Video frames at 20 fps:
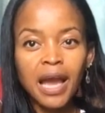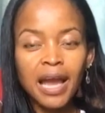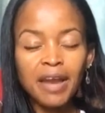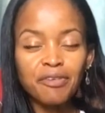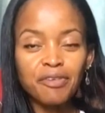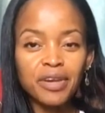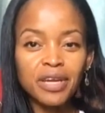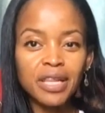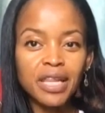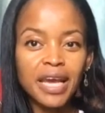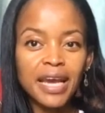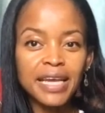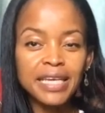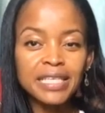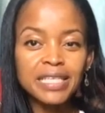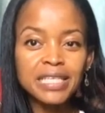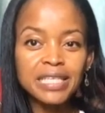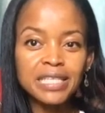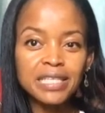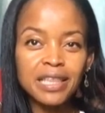I
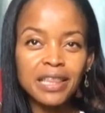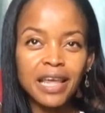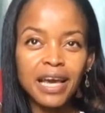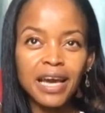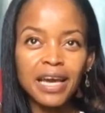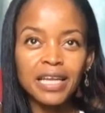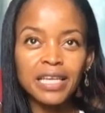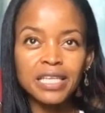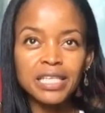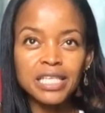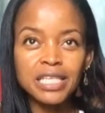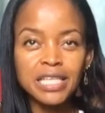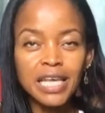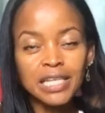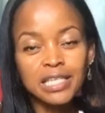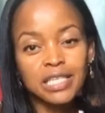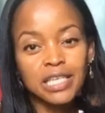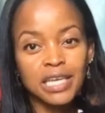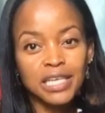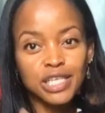realized that
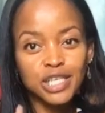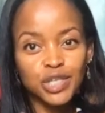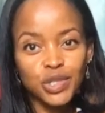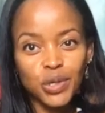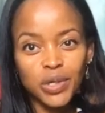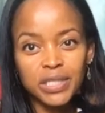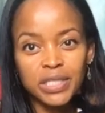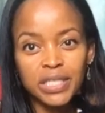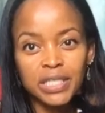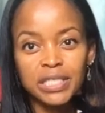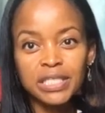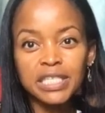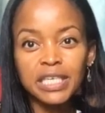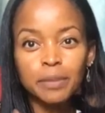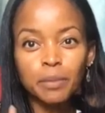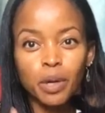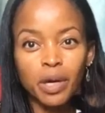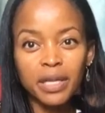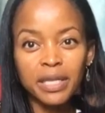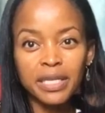since I started
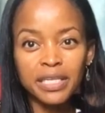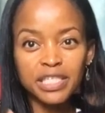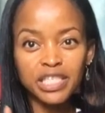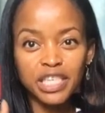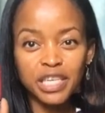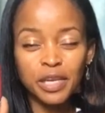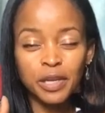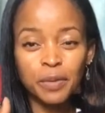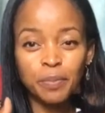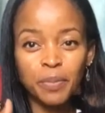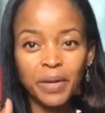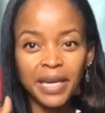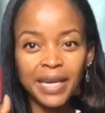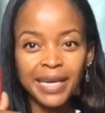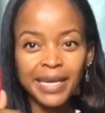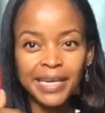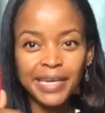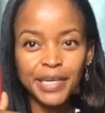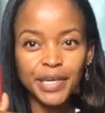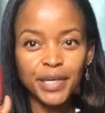deep conditioning my
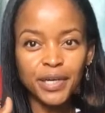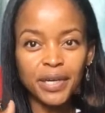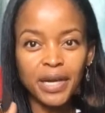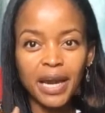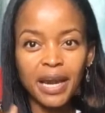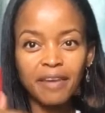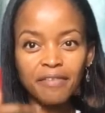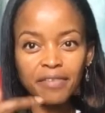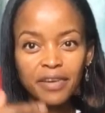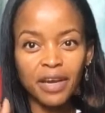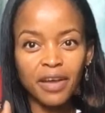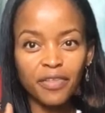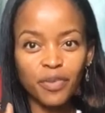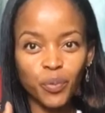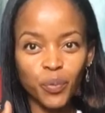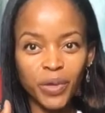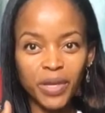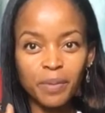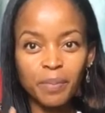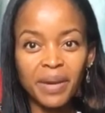hair every other
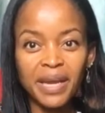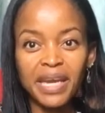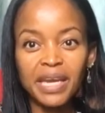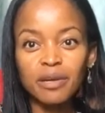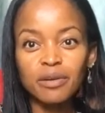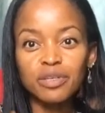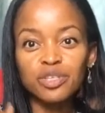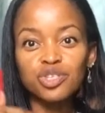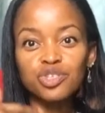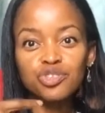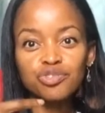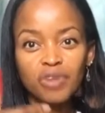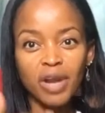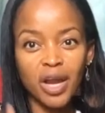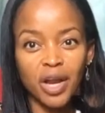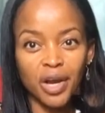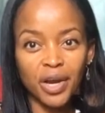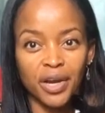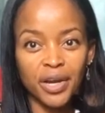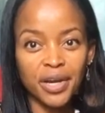week, my hair is
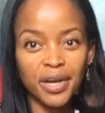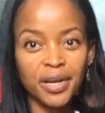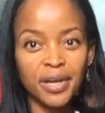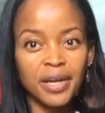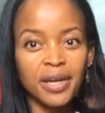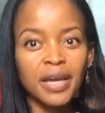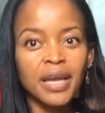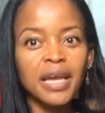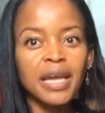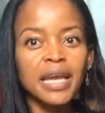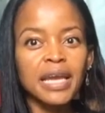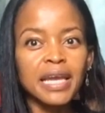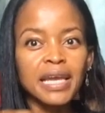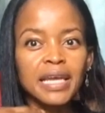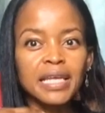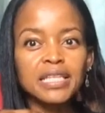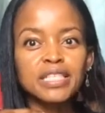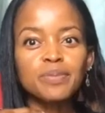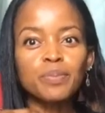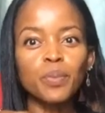stronger,
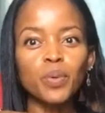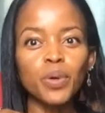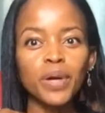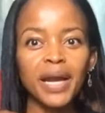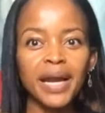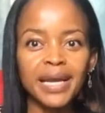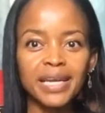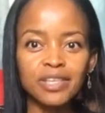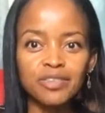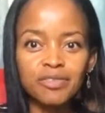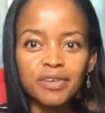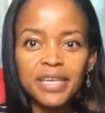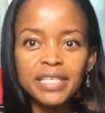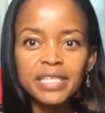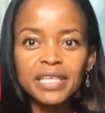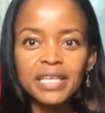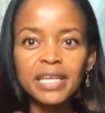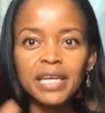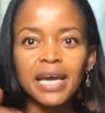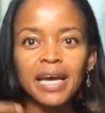it's more
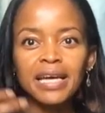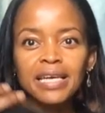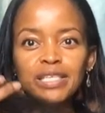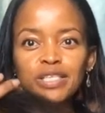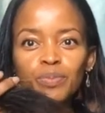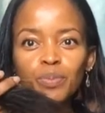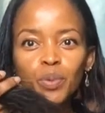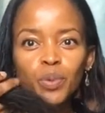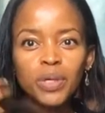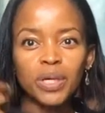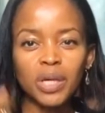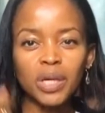hydrated, it has more